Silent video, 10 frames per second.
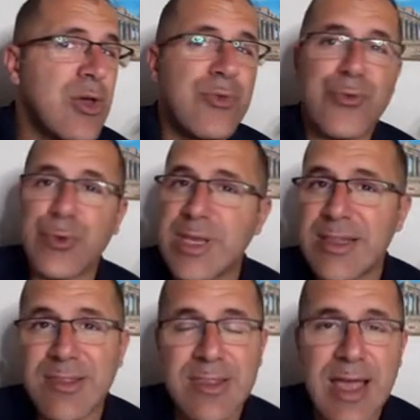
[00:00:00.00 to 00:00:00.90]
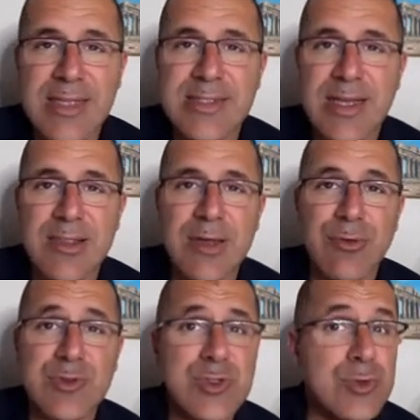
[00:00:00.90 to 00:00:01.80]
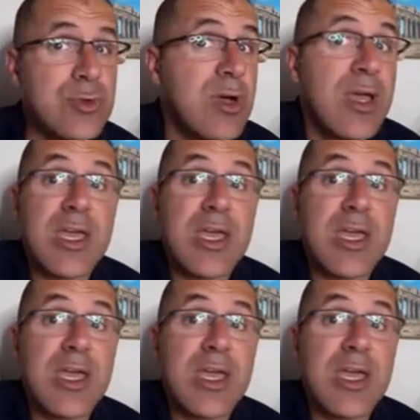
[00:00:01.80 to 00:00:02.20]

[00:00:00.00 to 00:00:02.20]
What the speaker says: free NASDAQ level two.